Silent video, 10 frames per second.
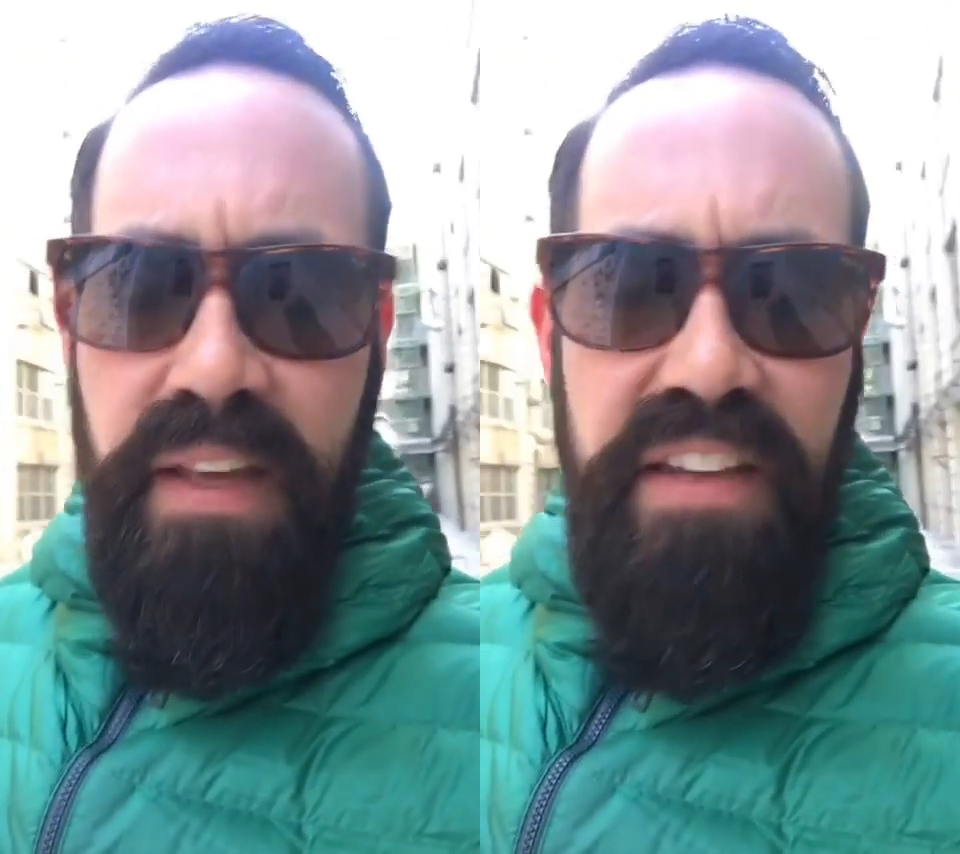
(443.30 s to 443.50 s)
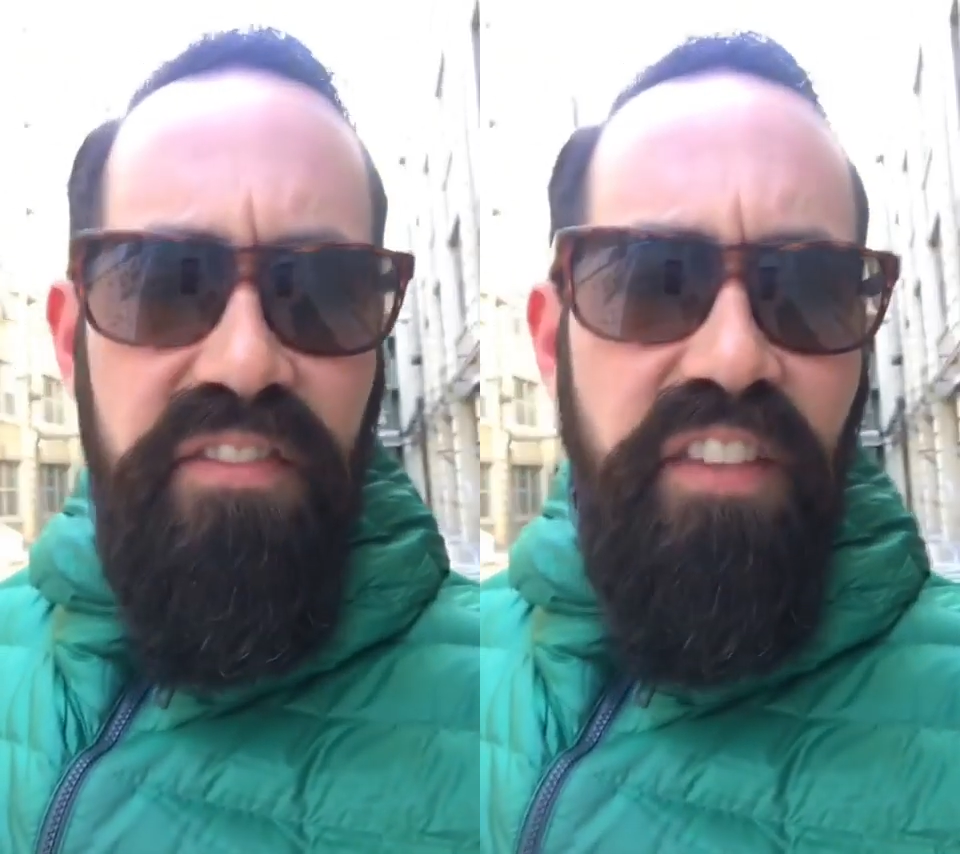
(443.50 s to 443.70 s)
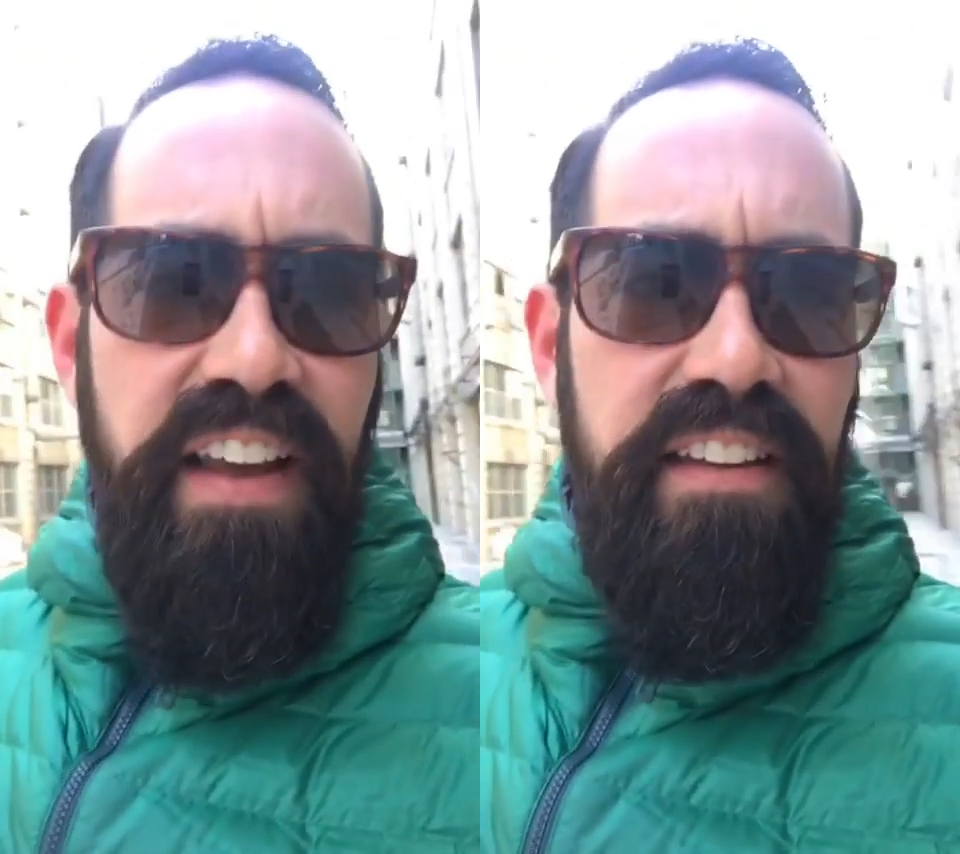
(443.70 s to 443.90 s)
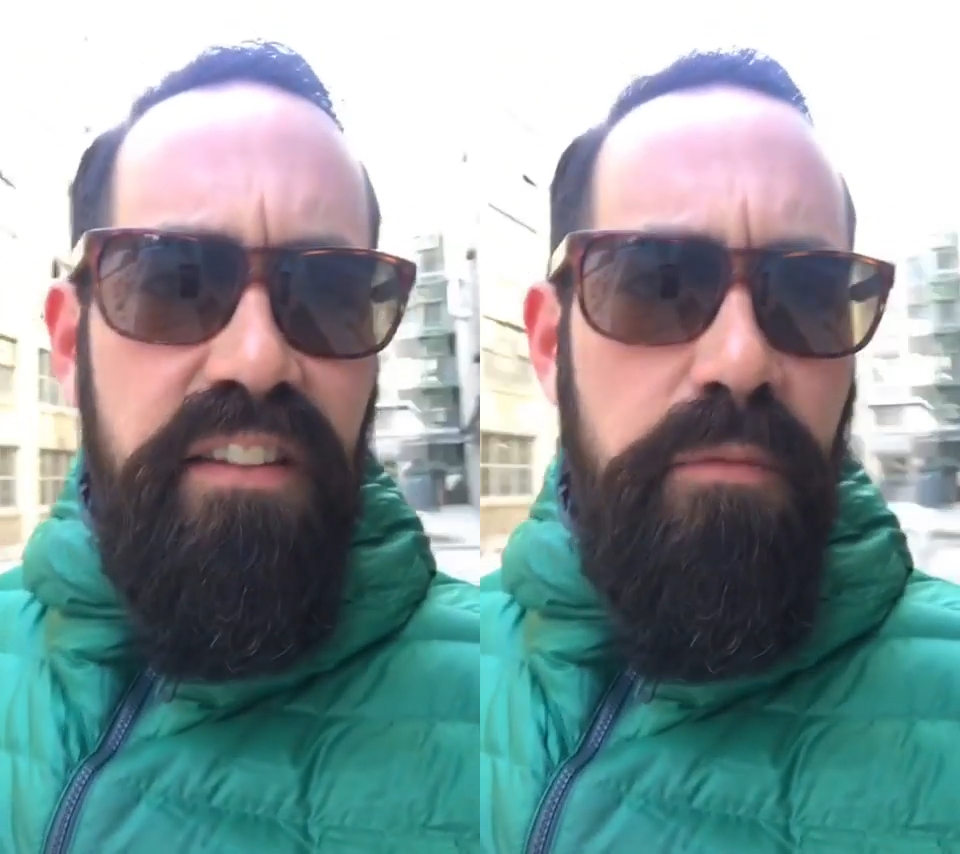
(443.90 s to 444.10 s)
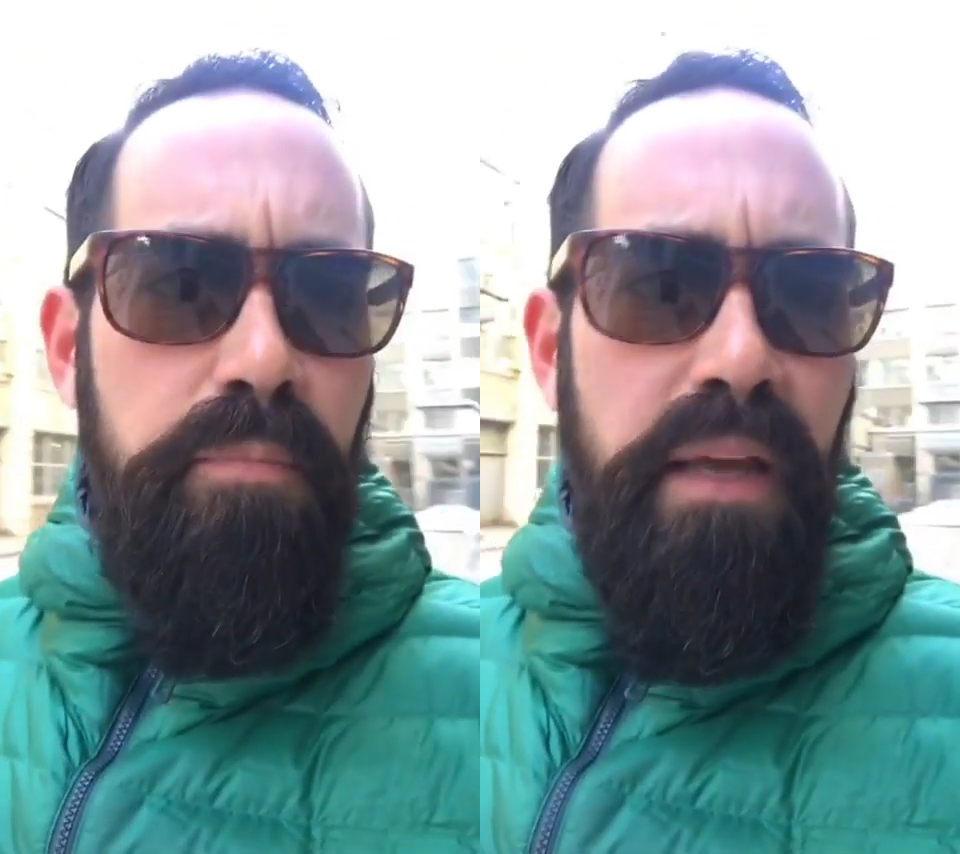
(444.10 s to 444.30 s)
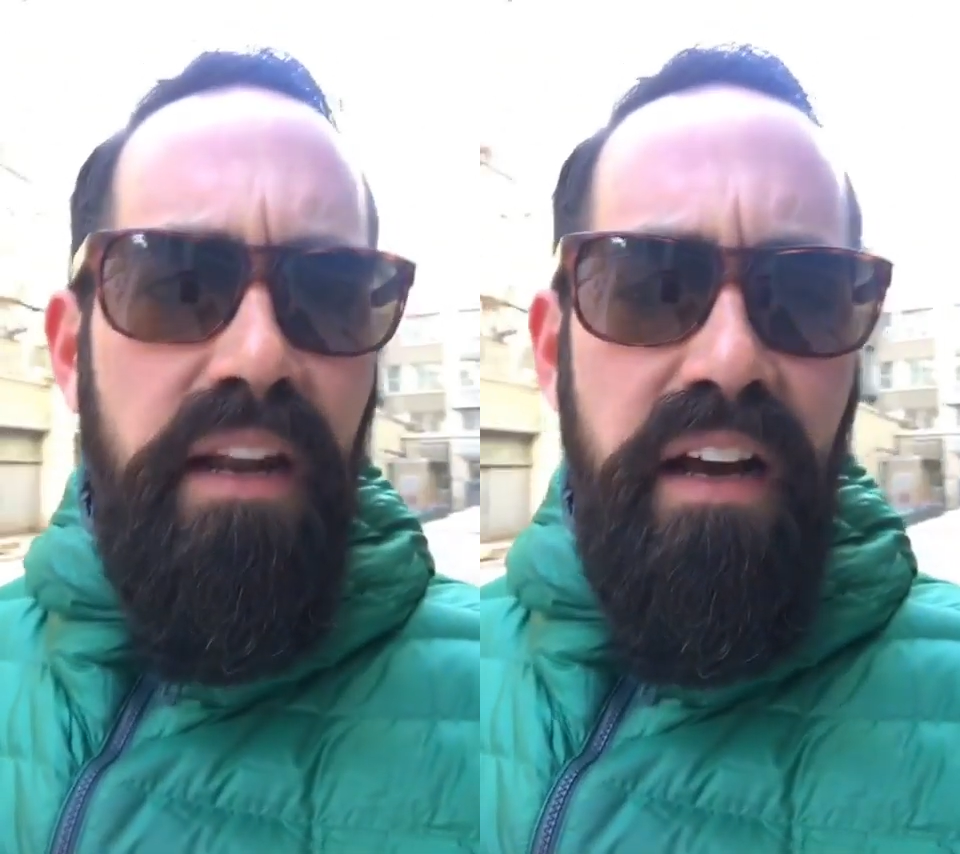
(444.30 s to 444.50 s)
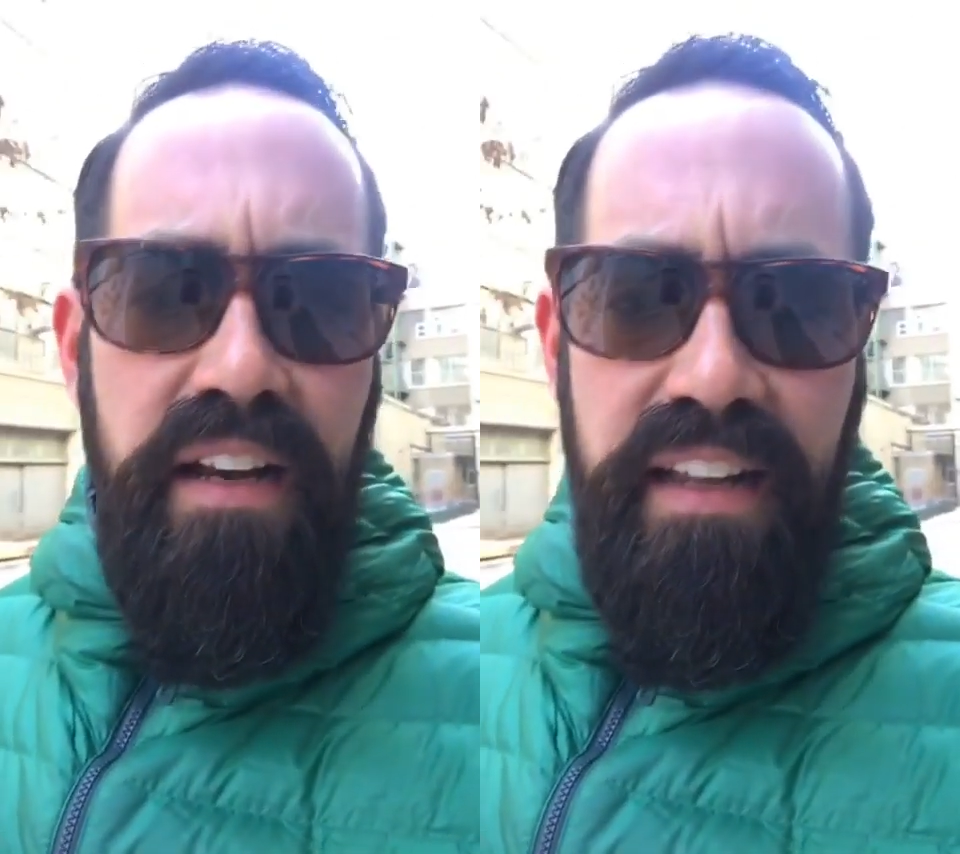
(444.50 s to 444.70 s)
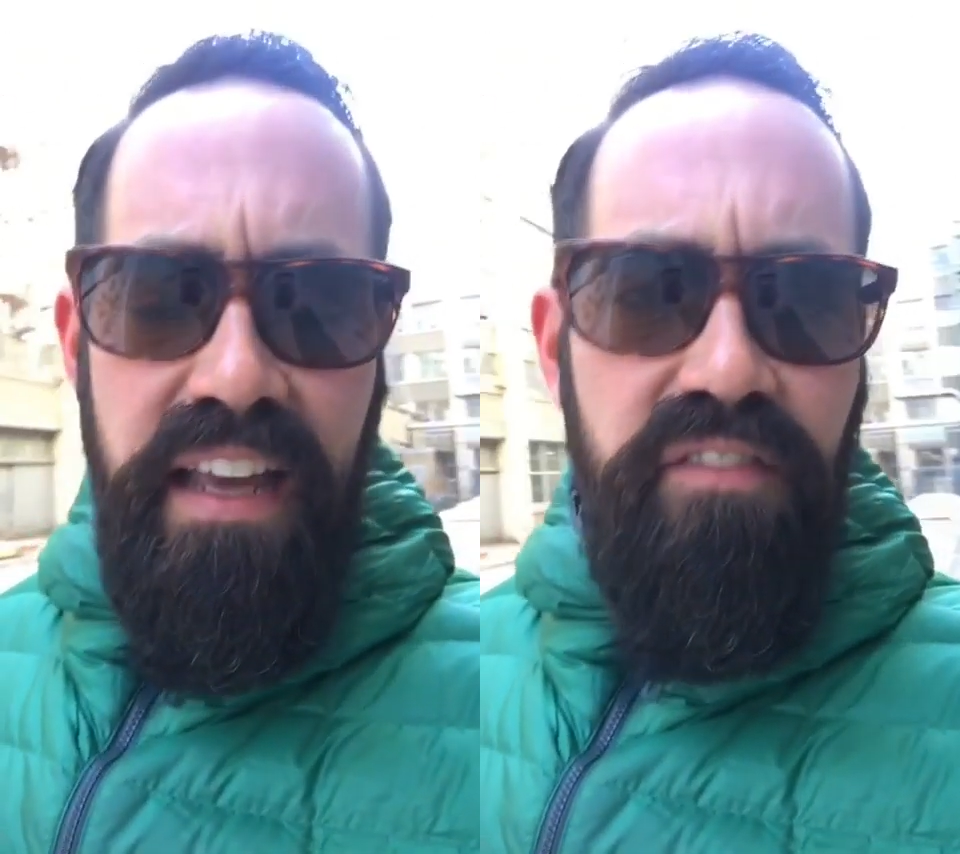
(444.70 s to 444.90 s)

invited to bid on and get